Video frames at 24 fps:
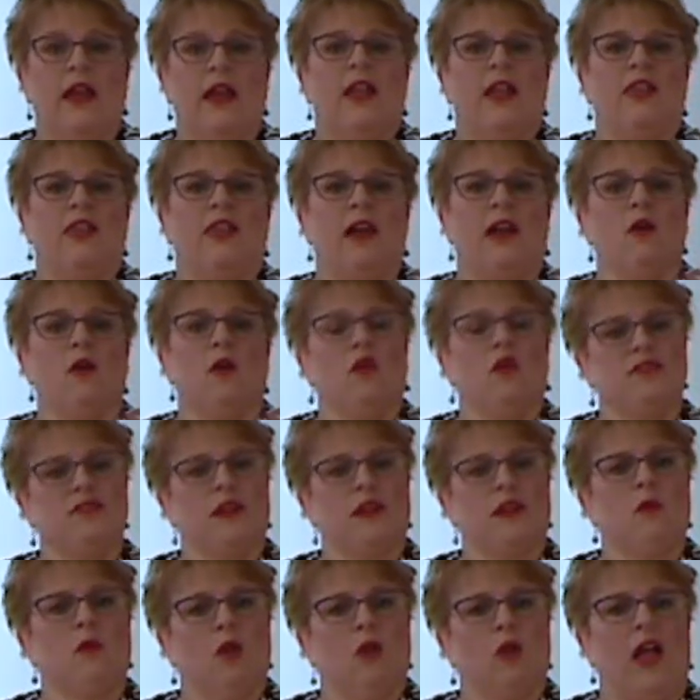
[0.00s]
They
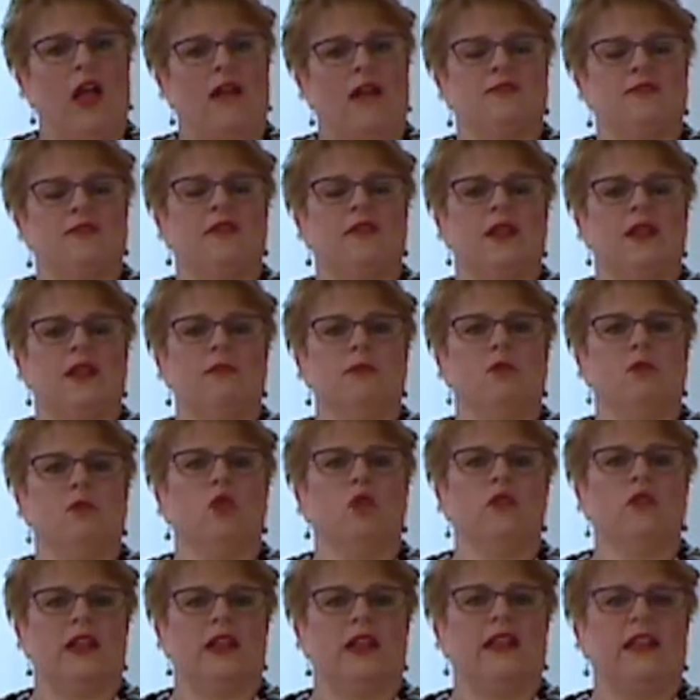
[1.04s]
also will have input
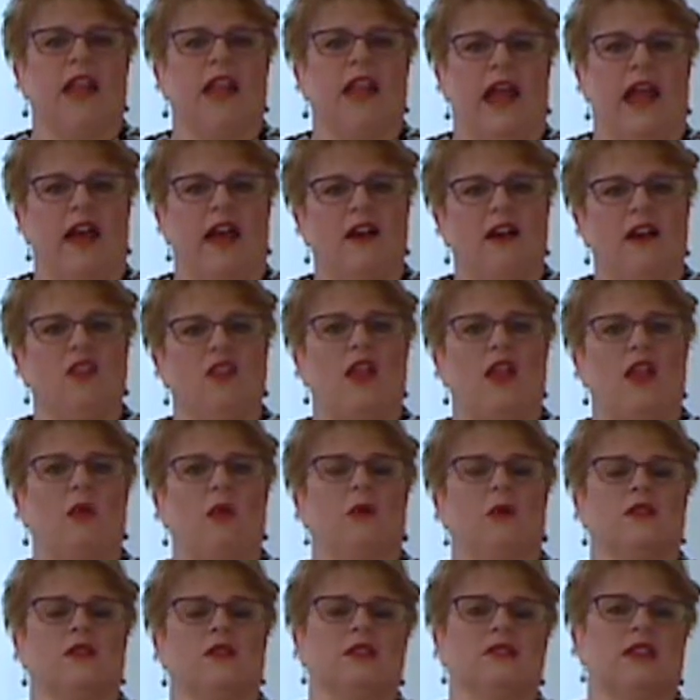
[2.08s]
in how they
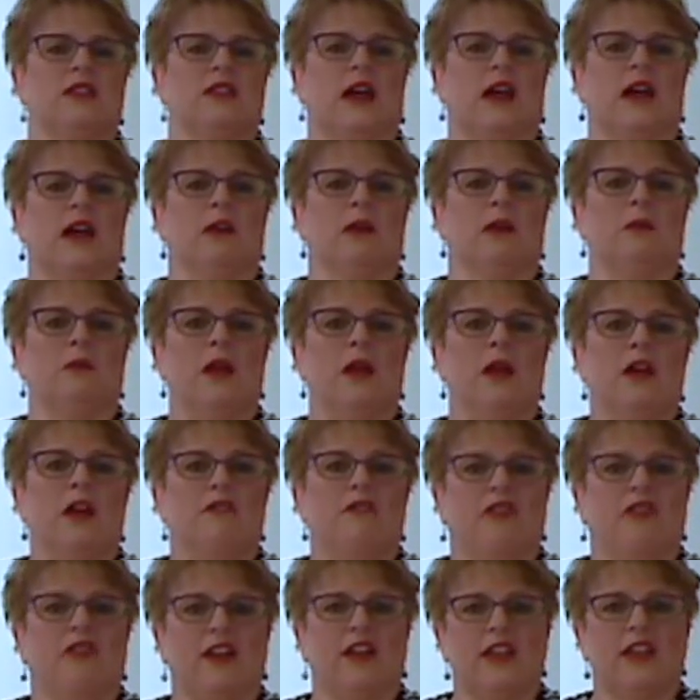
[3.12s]
want
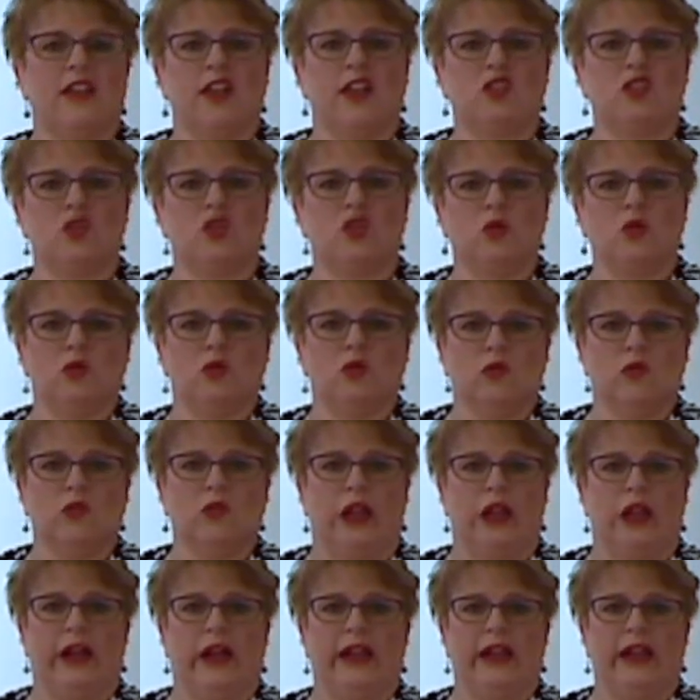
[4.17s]
financial
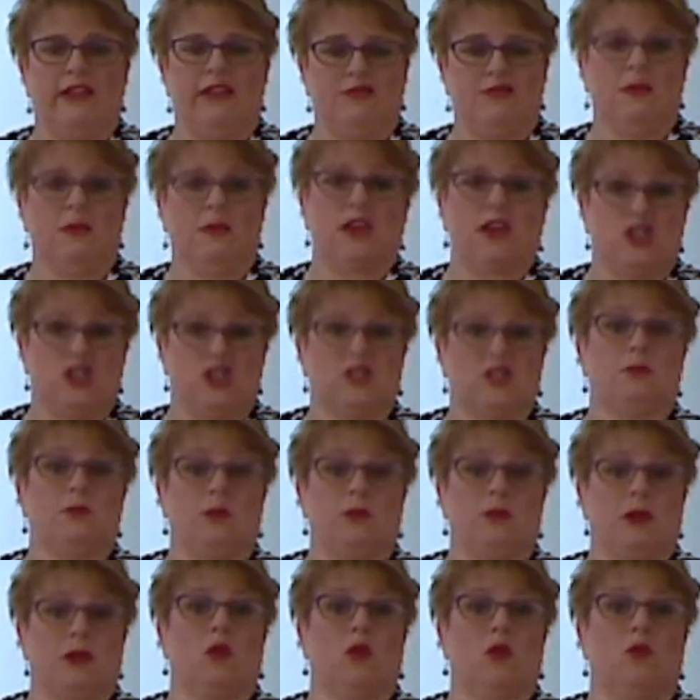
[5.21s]
information to be
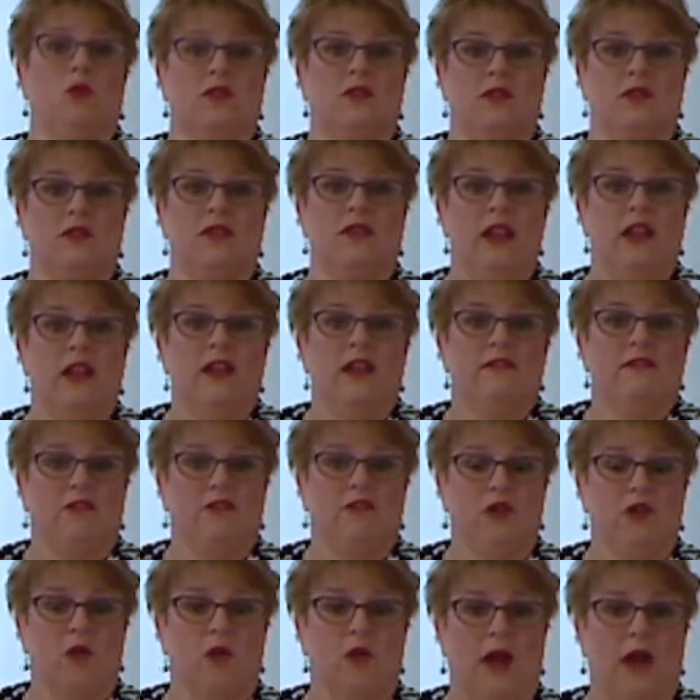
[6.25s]
recorded for
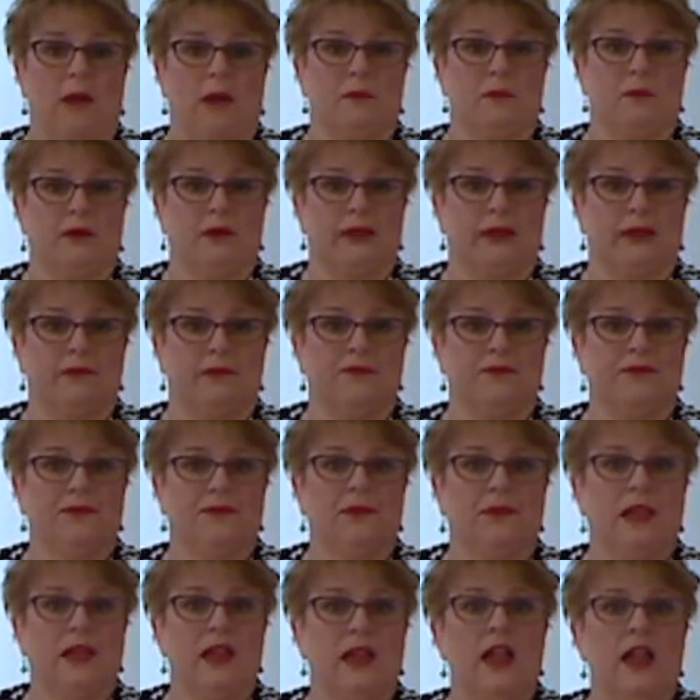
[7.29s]
your company.
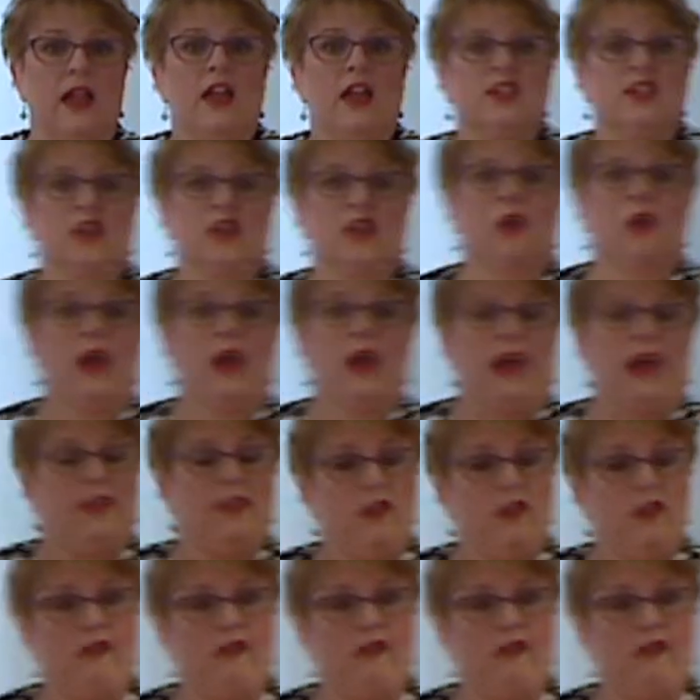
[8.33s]
So at your